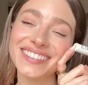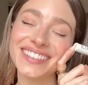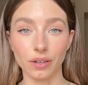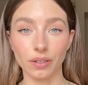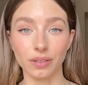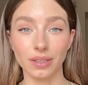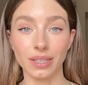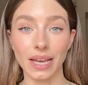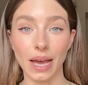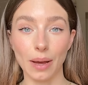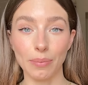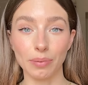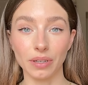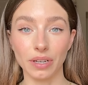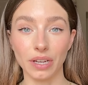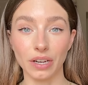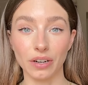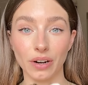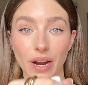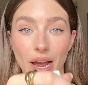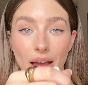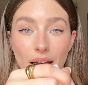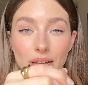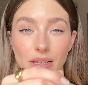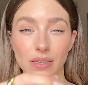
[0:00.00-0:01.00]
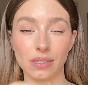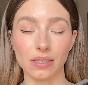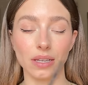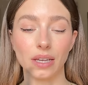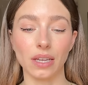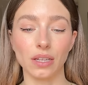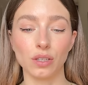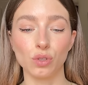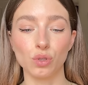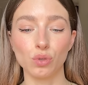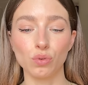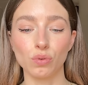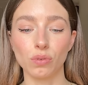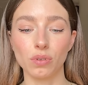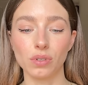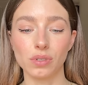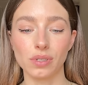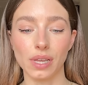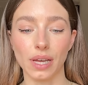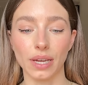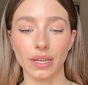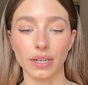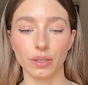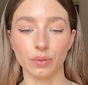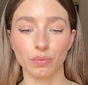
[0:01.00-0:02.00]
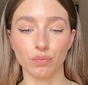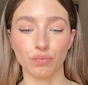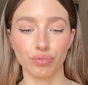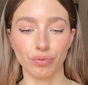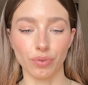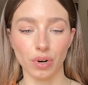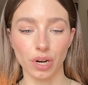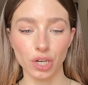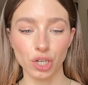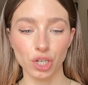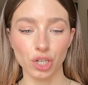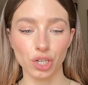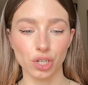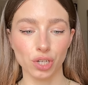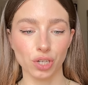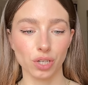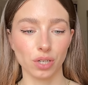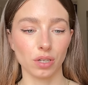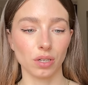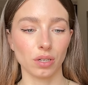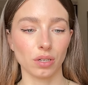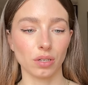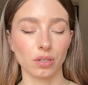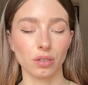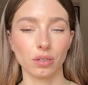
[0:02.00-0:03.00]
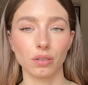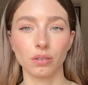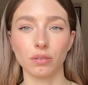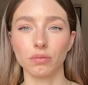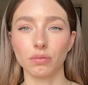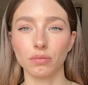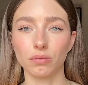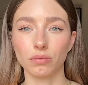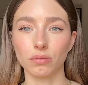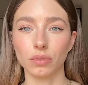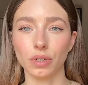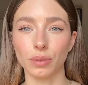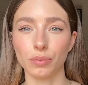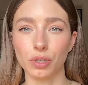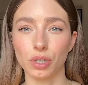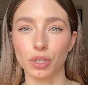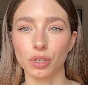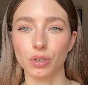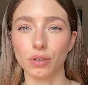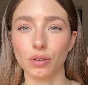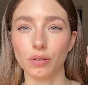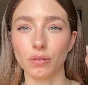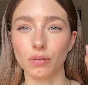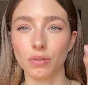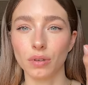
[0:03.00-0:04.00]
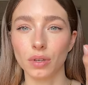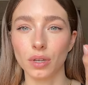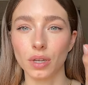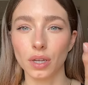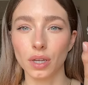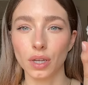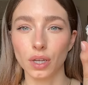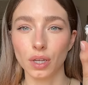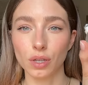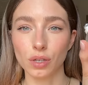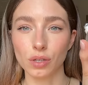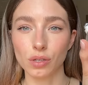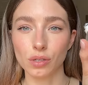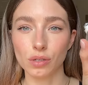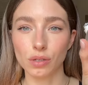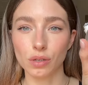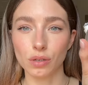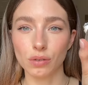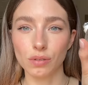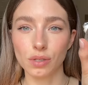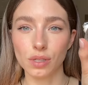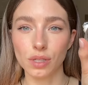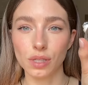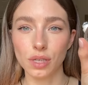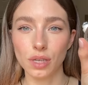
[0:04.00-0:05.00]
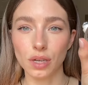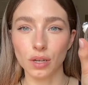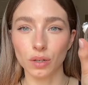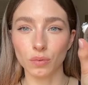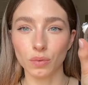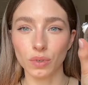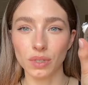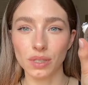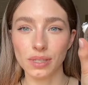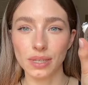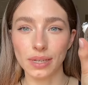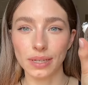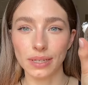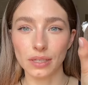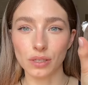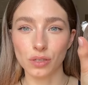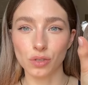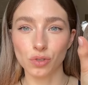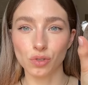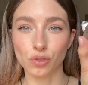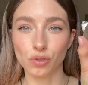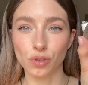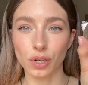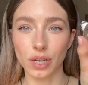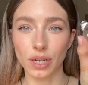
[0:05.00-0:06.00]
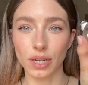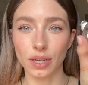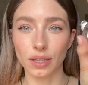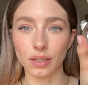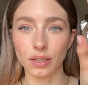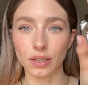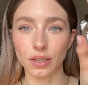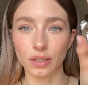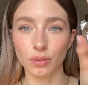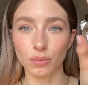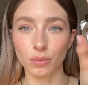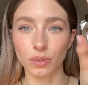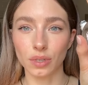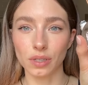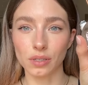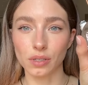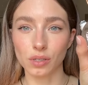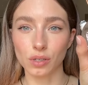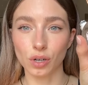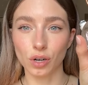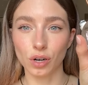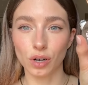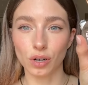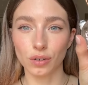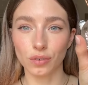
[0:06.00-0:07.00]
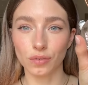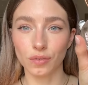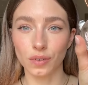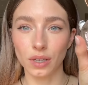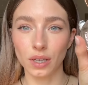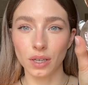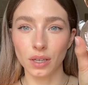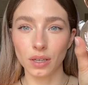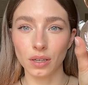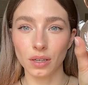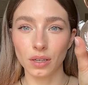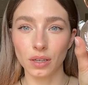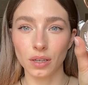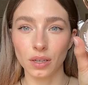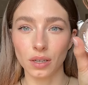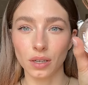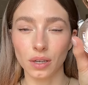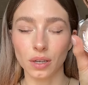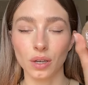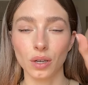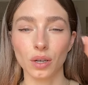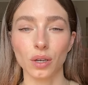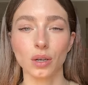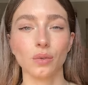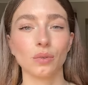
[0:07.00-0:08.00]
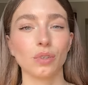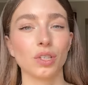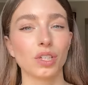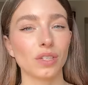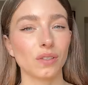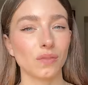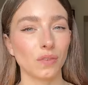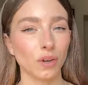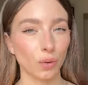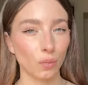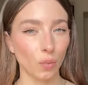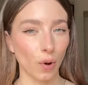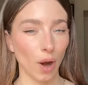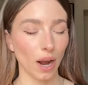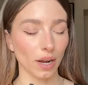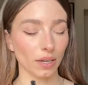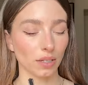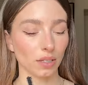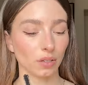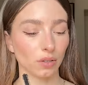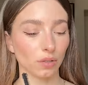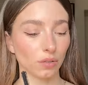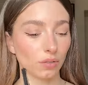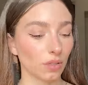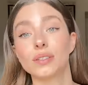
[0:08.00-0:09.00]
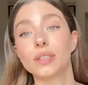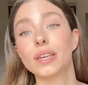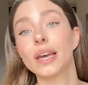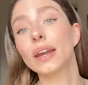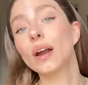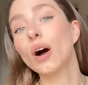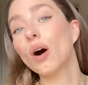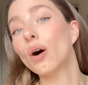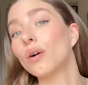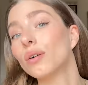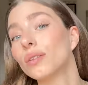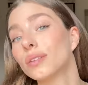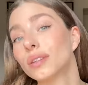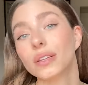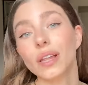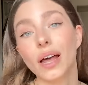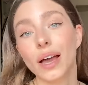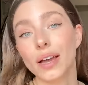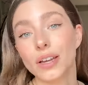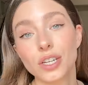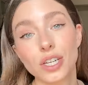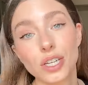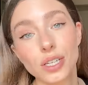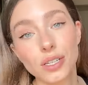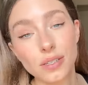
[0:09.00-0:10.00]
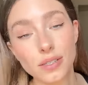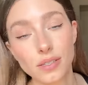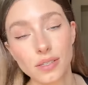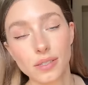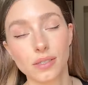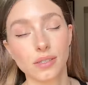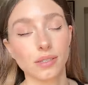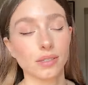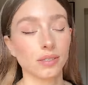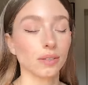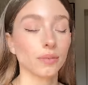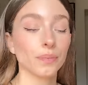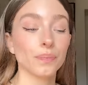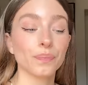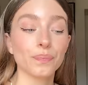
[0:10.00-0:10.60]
The applicator has a dual-sided brush. Let me show you. So see, on one side is straight and the other one is curvy, which is very practical to get all the lashes